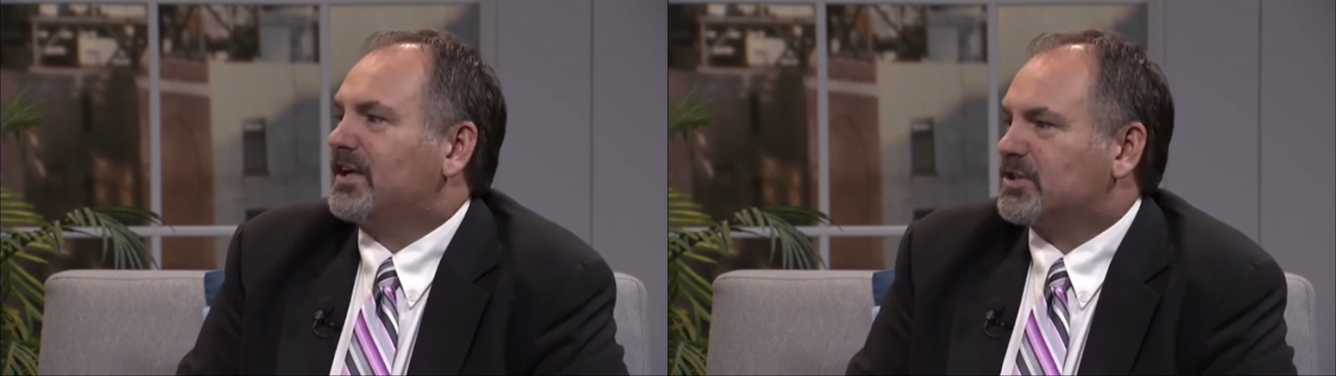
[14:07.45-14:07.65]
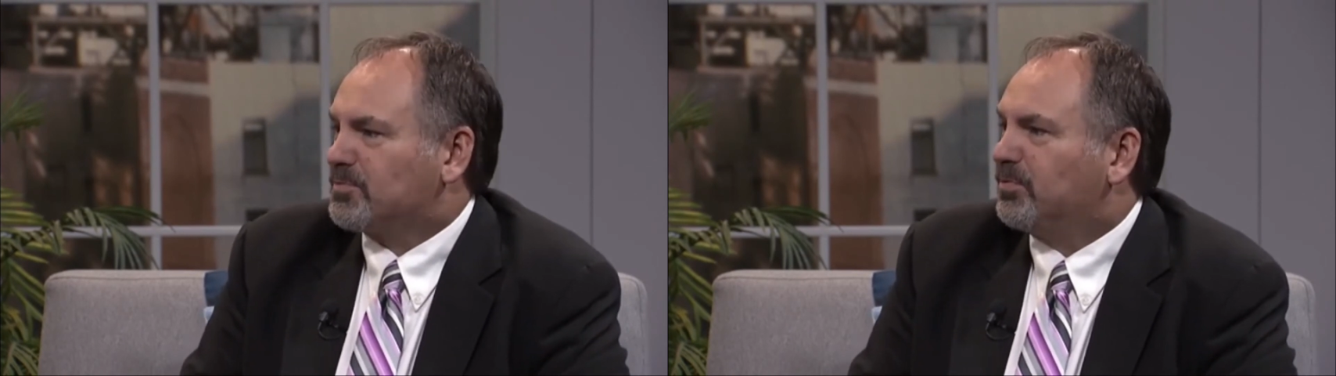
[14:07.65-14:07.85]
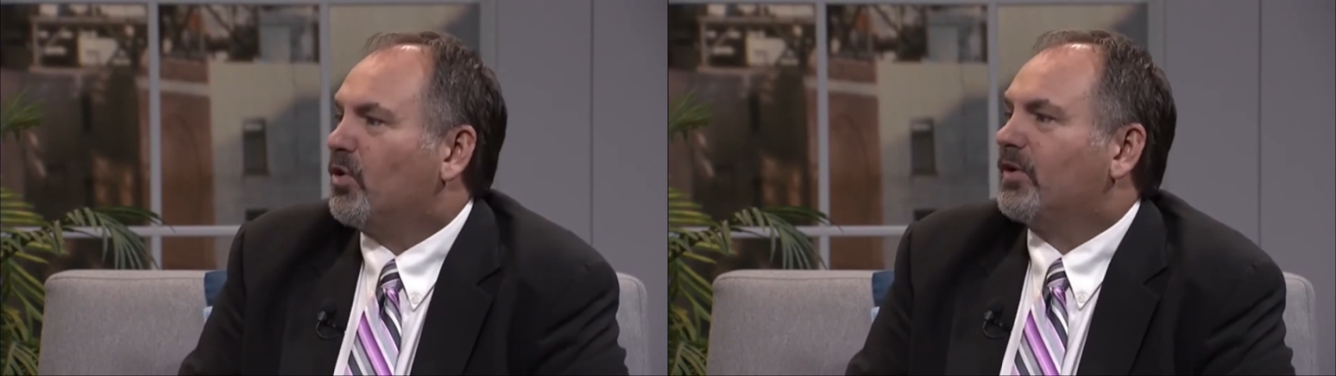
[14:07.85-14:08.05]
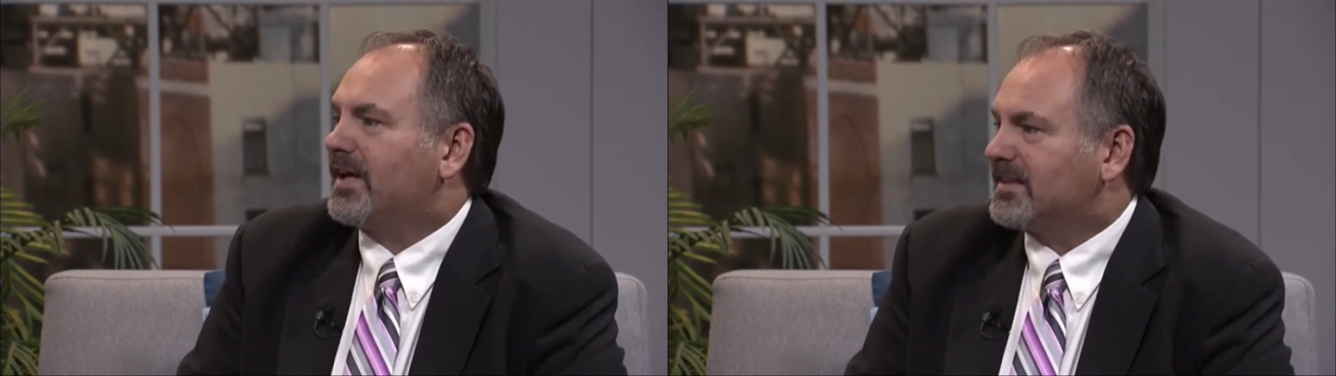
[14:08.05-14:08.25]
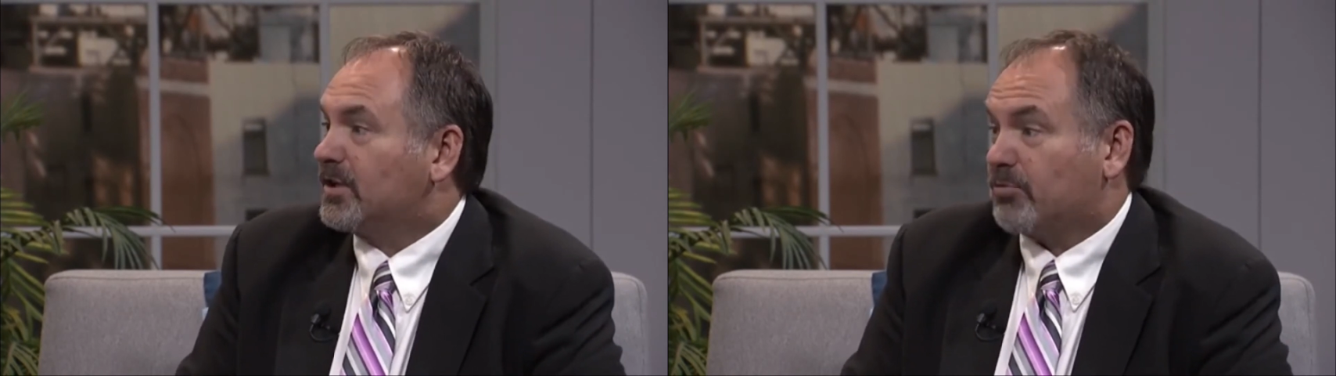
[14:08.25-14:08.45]

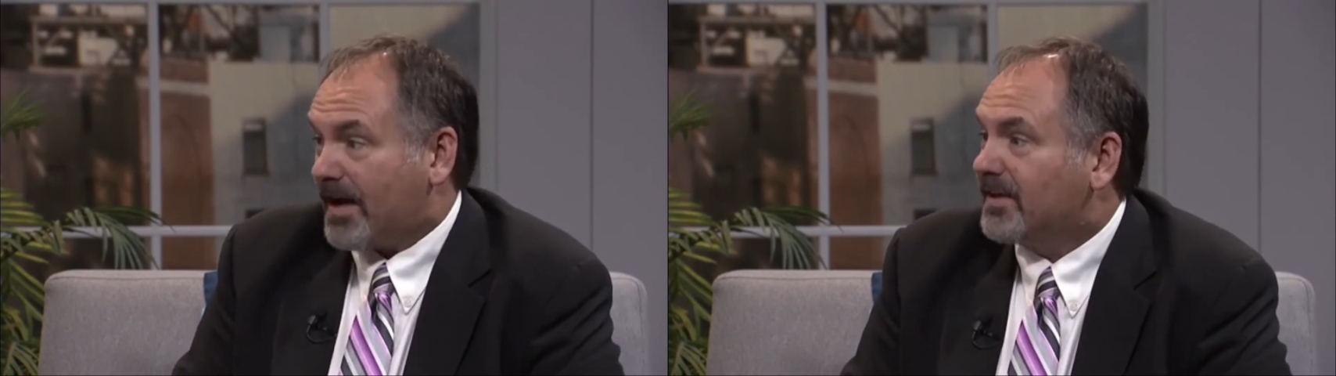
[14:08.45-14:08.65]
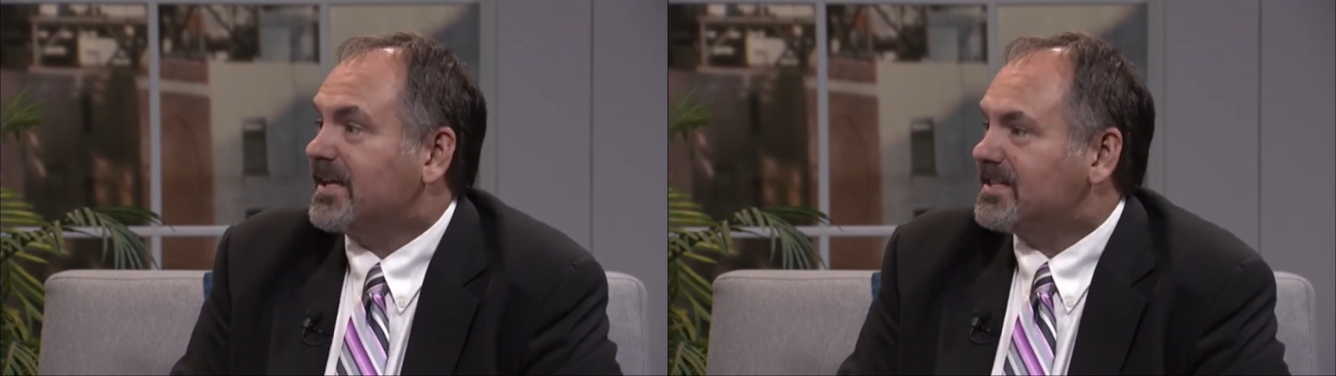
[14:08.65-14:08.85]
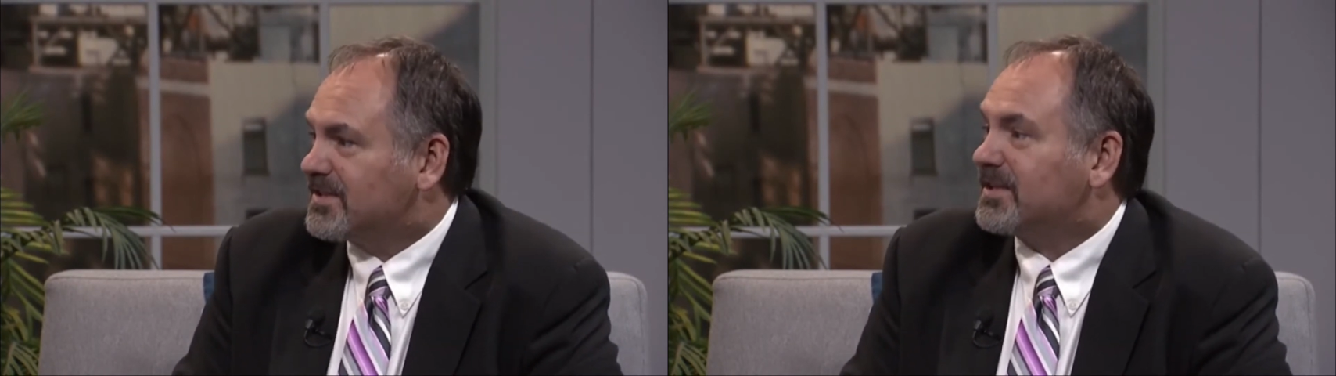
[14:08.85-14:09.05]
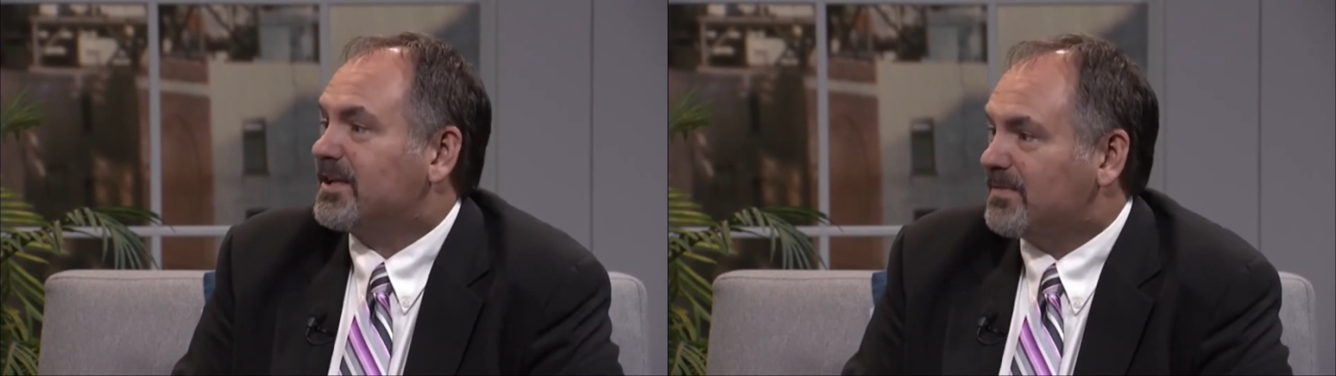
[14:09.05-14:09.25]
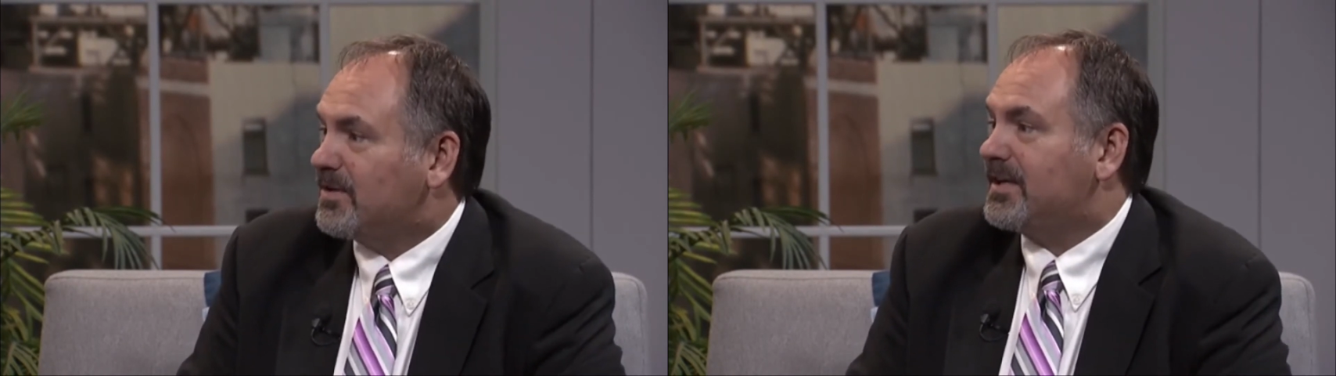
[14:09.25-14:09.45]
exploring the greater needs in the
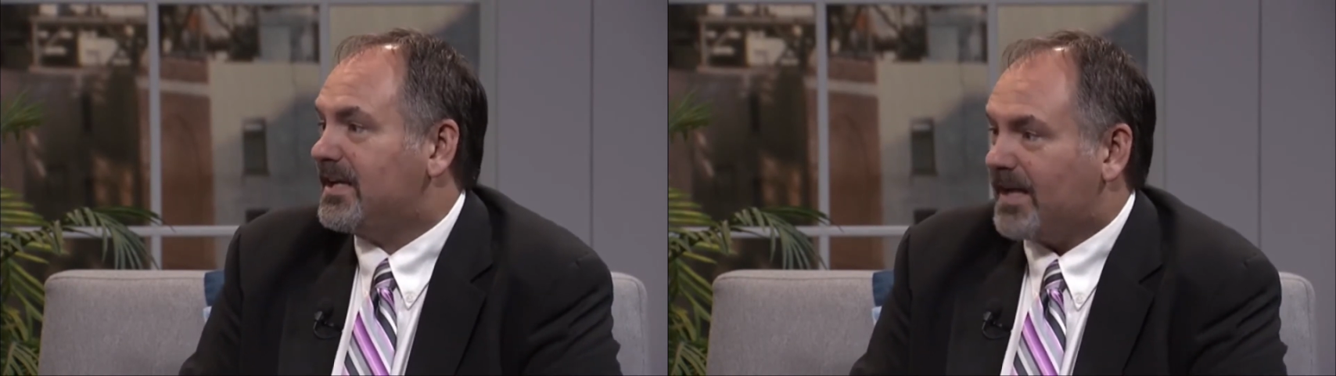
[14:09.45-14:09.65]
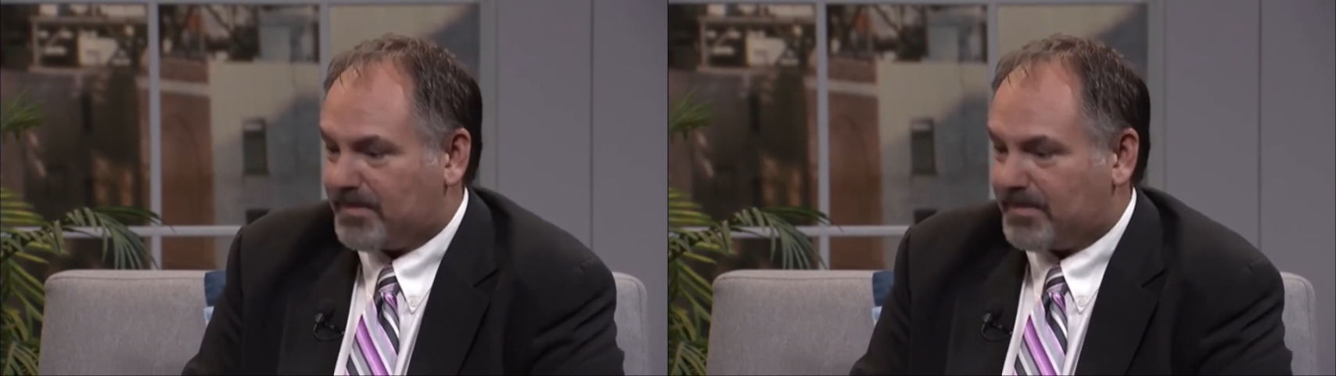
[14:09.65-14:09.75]
community.